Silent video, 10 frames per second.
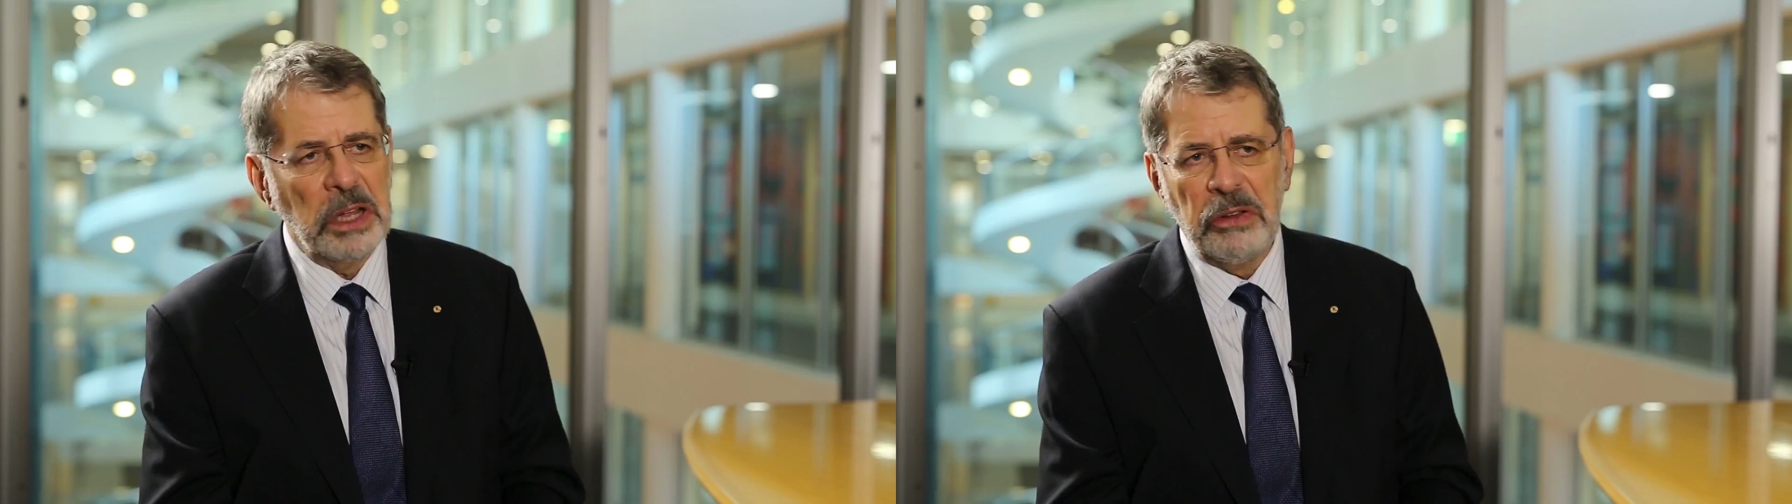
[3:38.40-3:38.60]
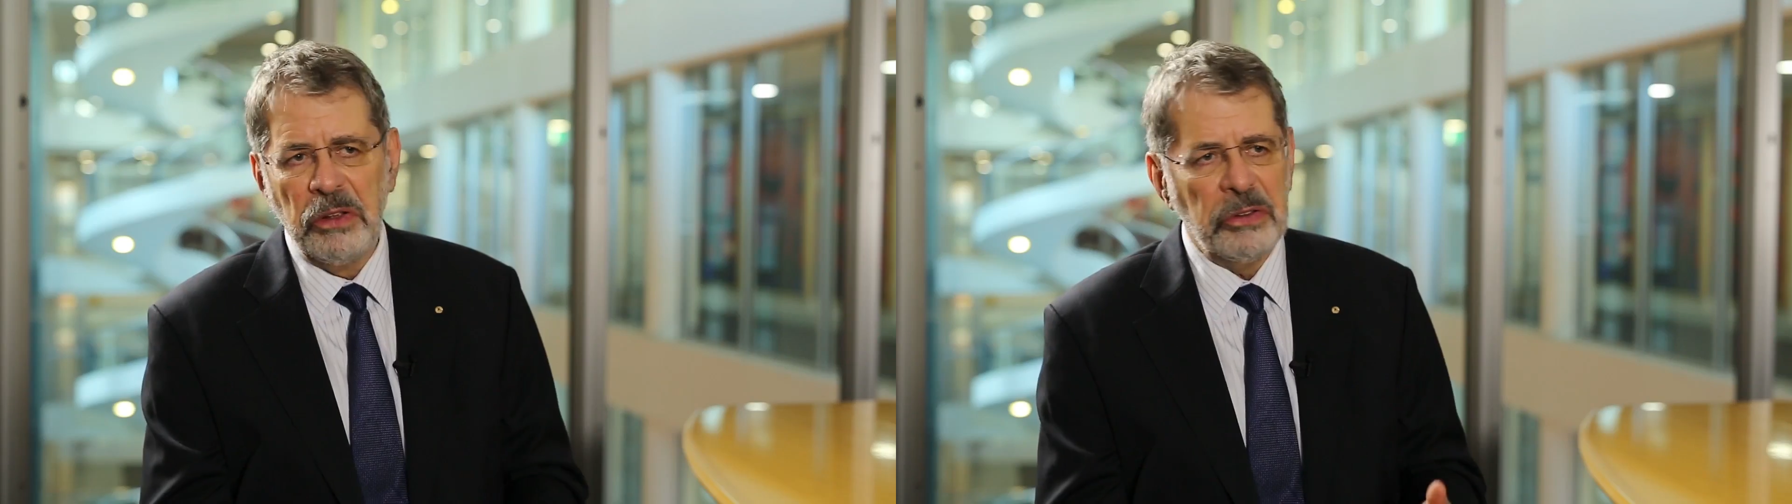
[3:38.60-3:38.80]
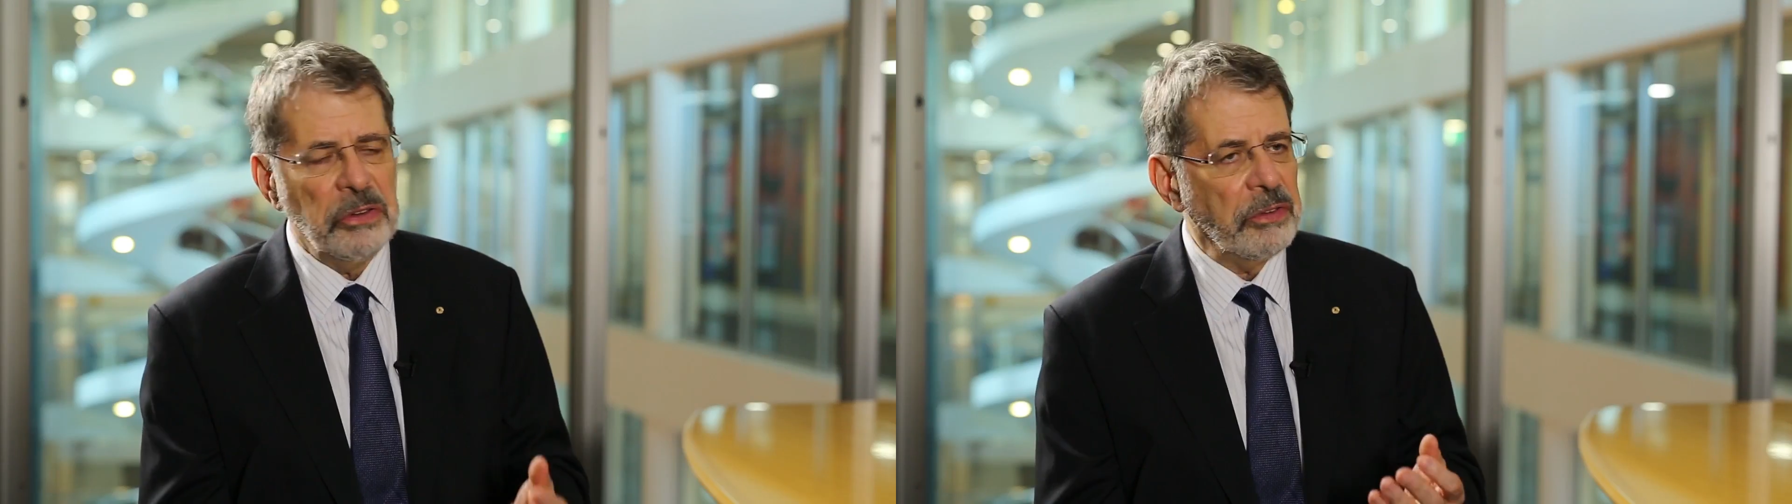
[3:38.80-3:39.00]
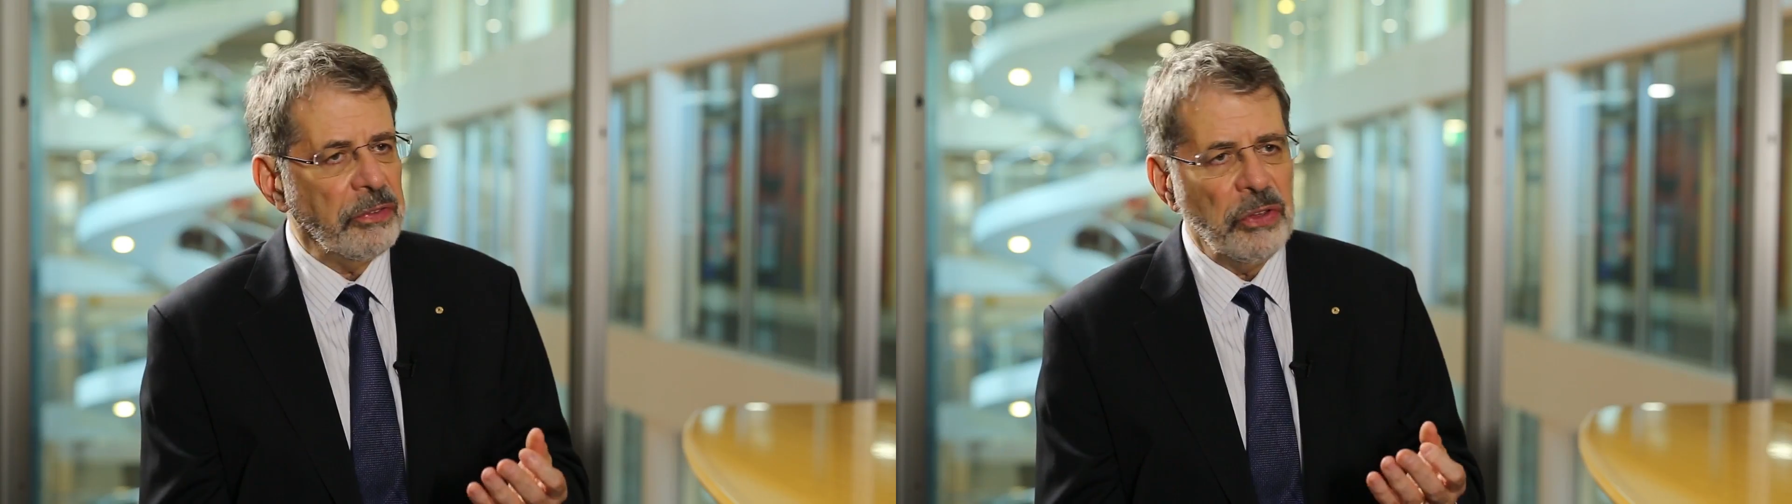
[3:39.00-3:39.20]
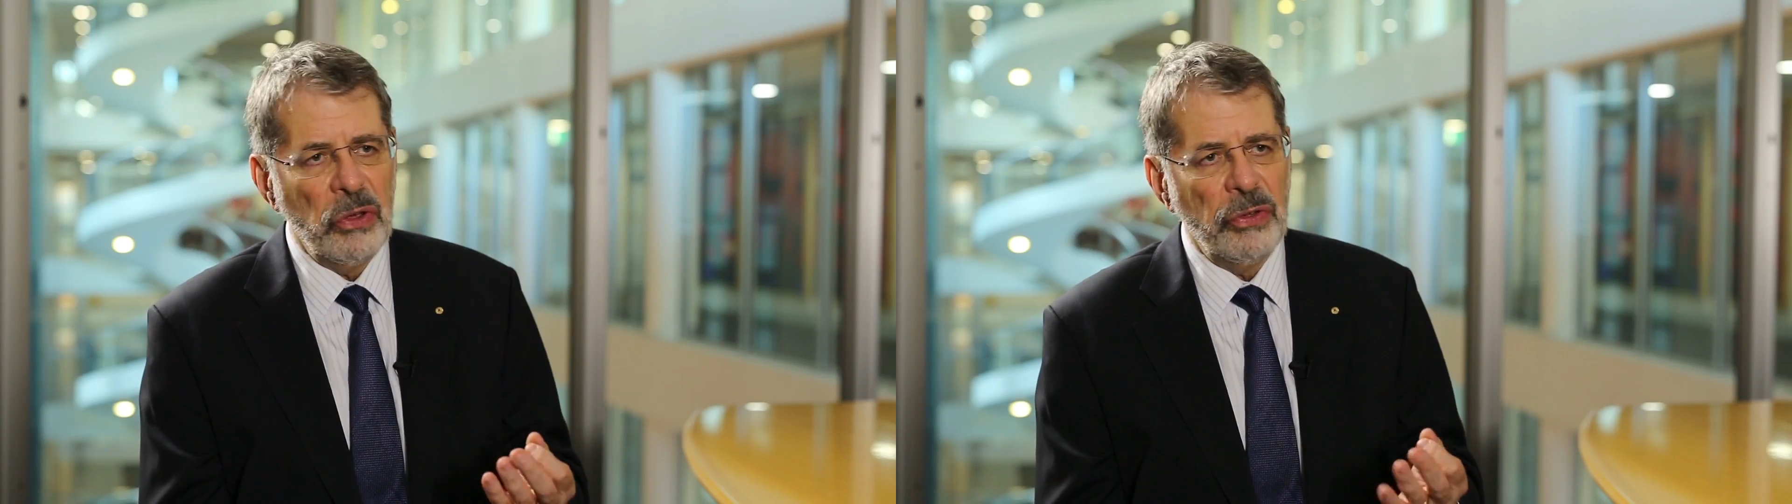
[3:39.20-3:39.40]
It uses a
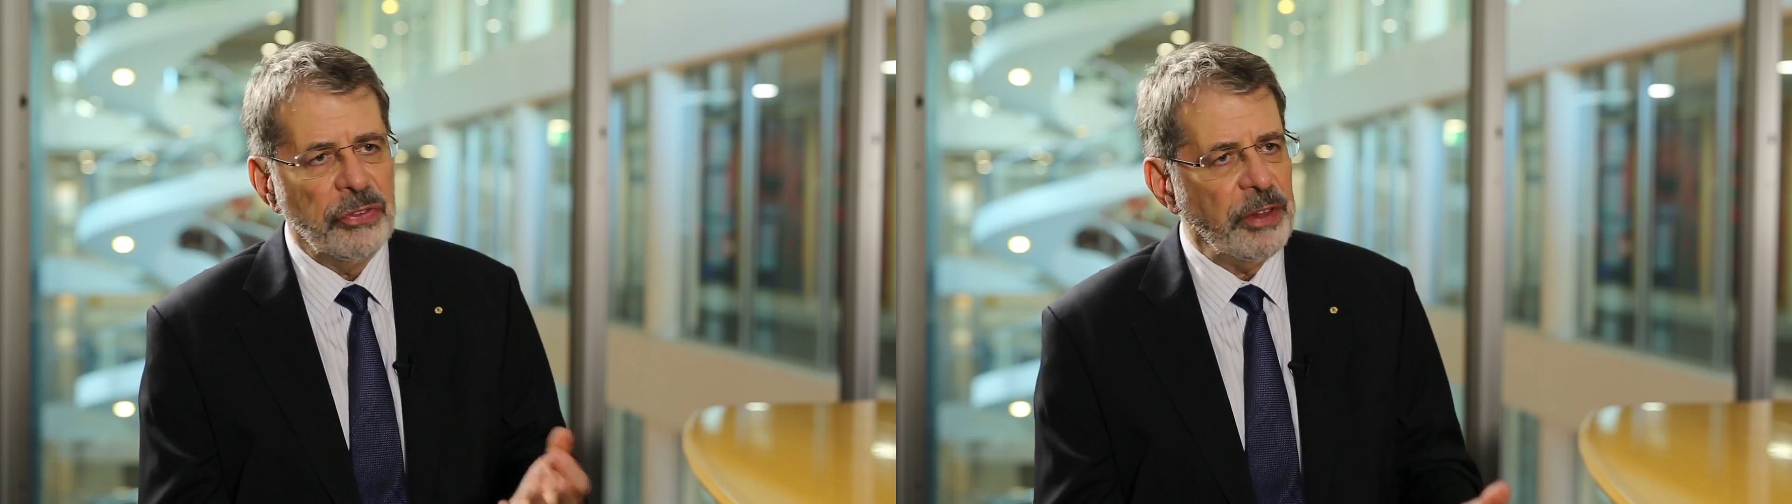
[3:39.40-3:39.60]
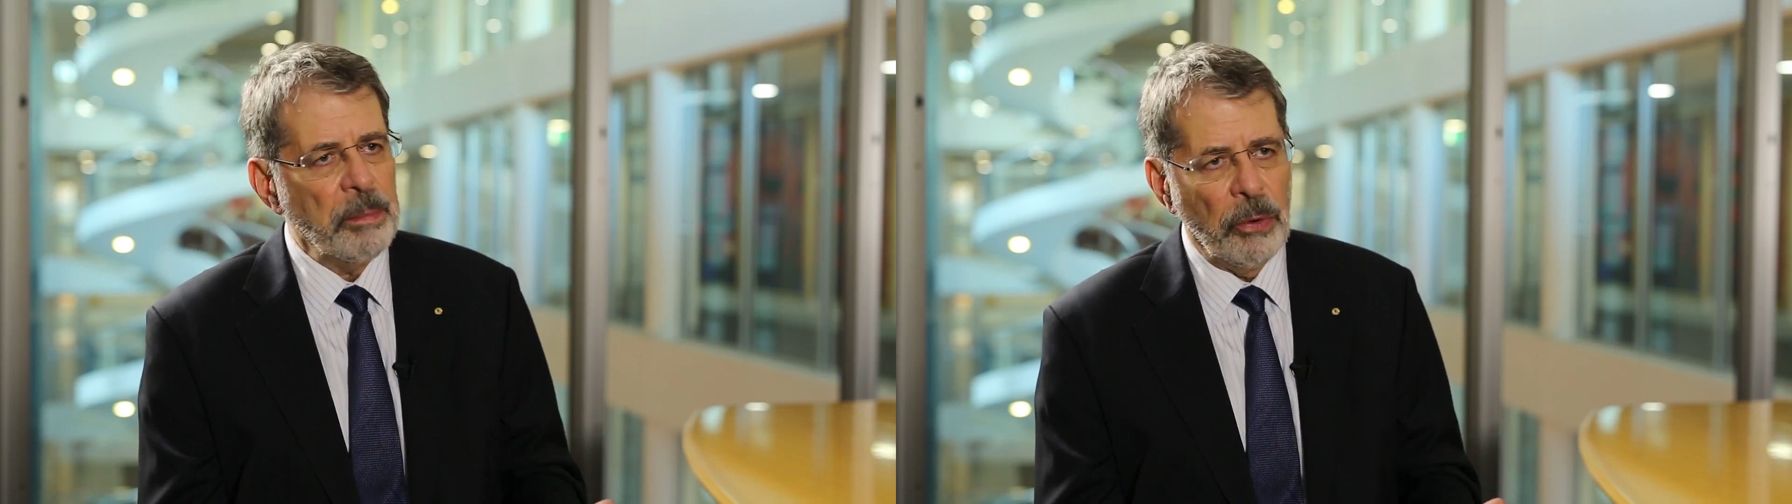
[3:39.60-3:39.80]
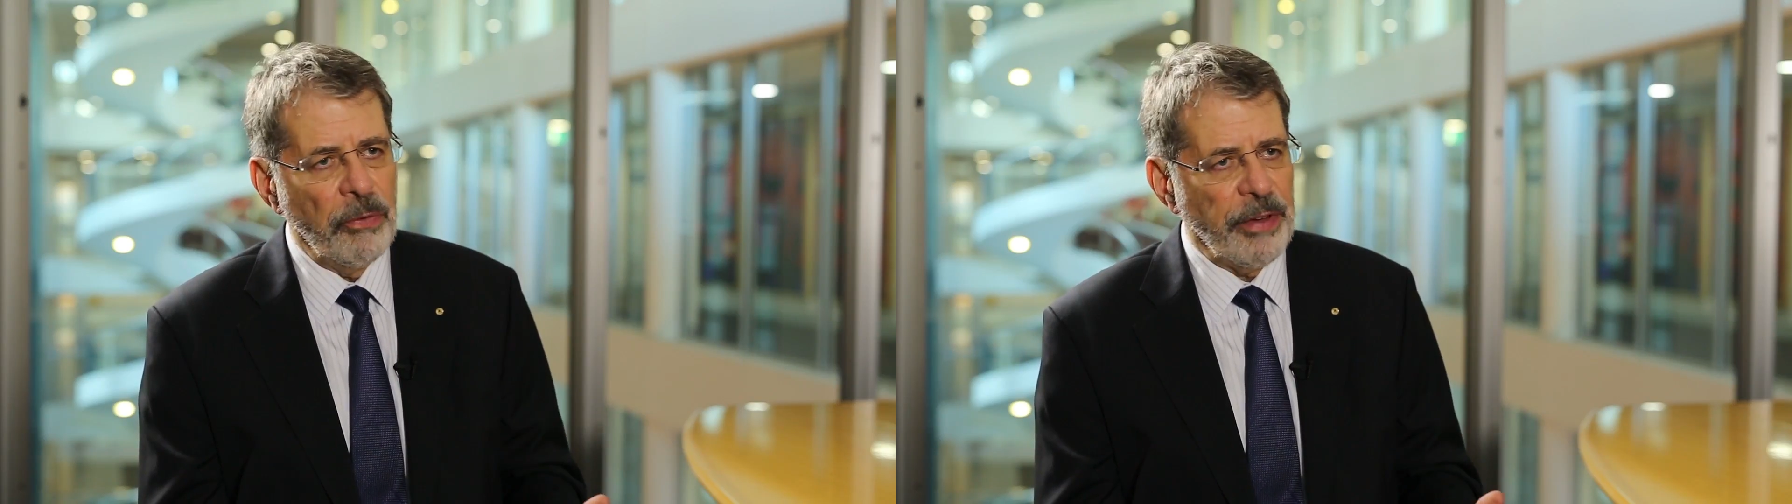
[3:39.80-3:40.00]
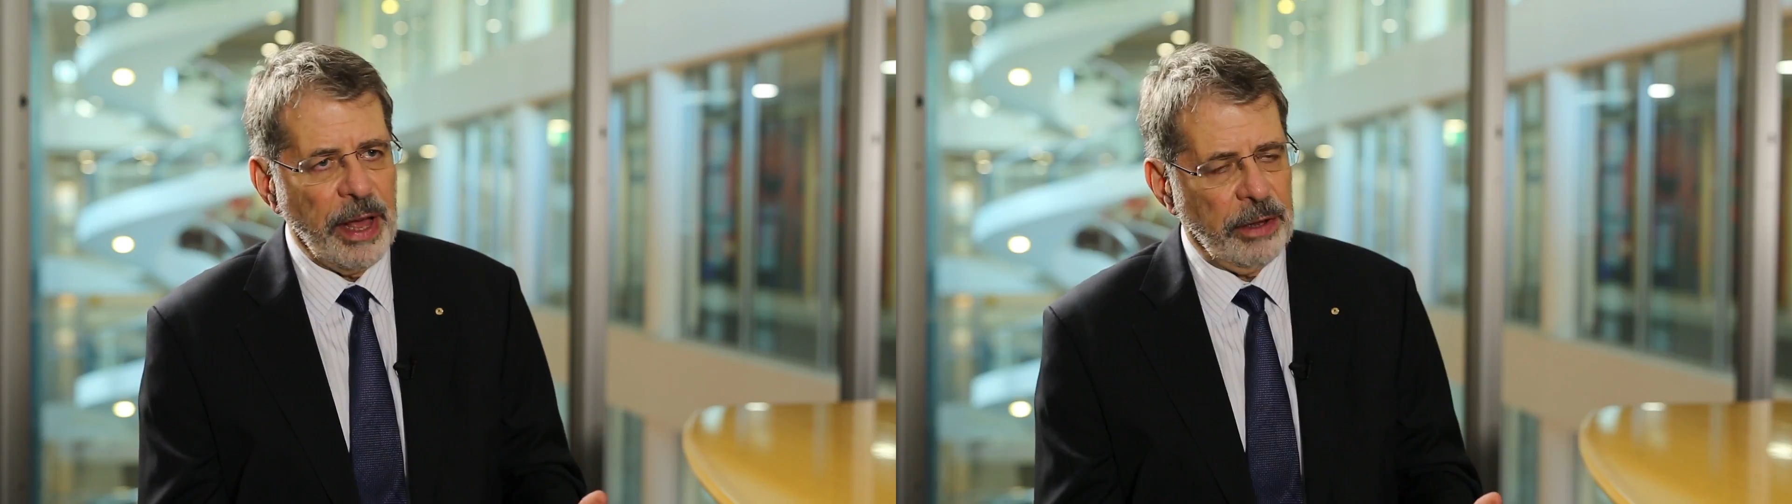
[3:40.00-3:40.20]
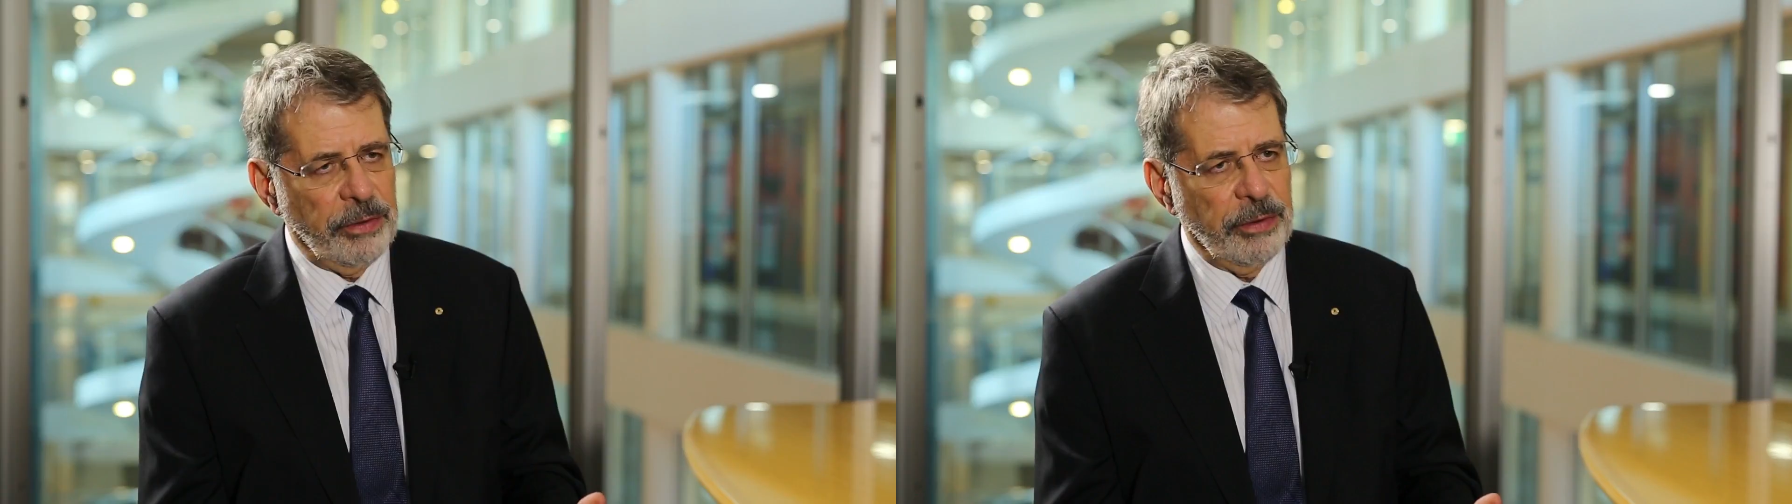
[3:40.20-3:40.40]
few simple
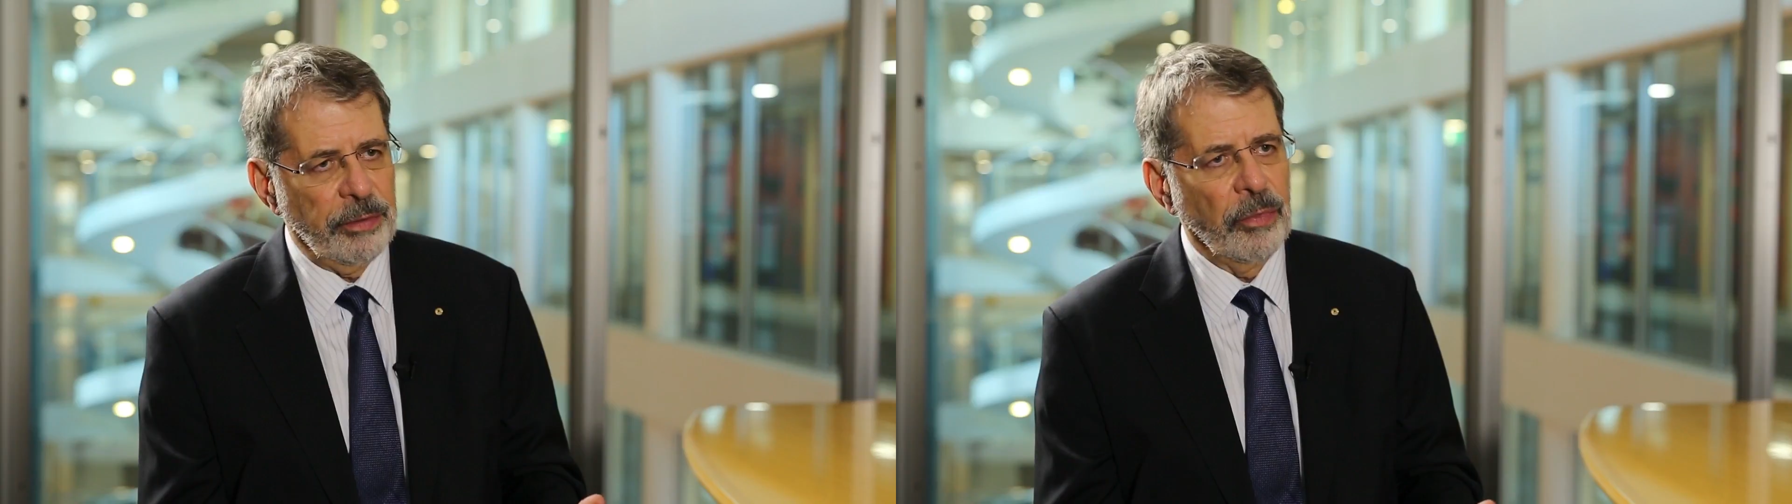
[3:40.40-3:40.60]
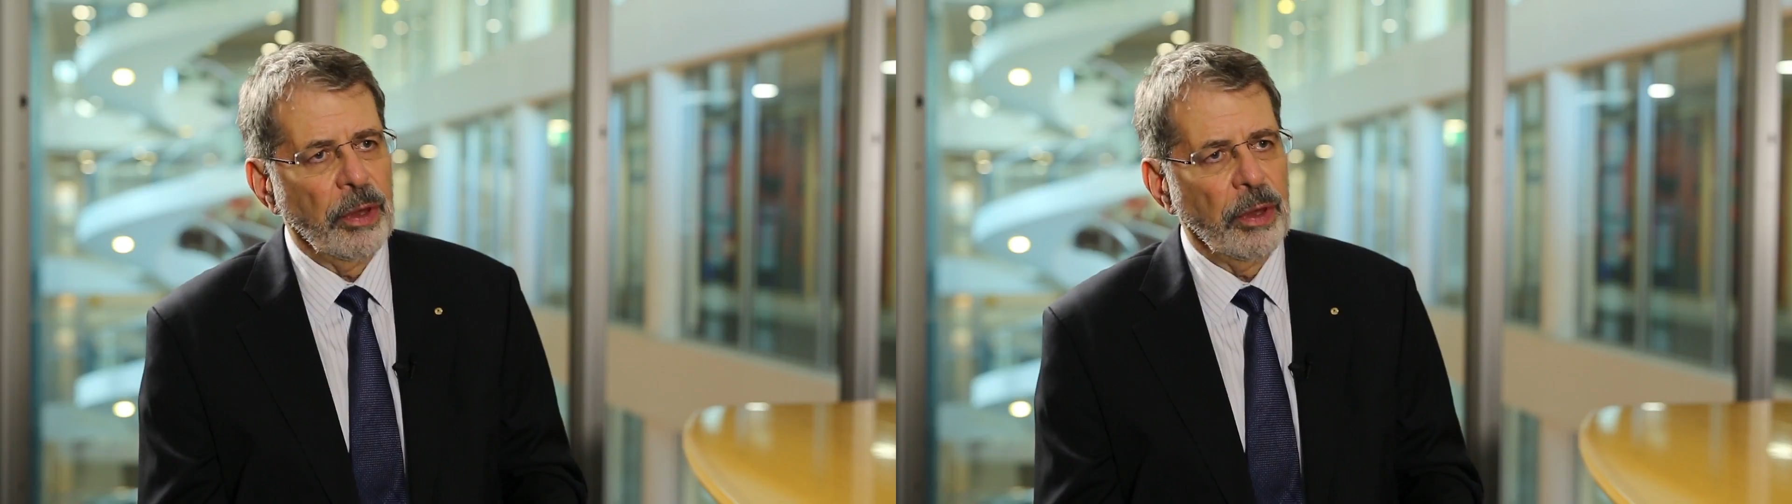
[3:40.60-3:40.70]
facts: